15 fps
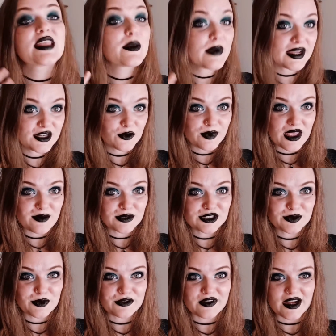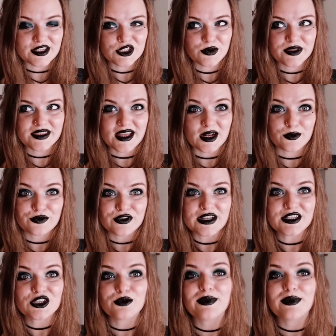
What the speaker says: They might not be able to provide you with that up front.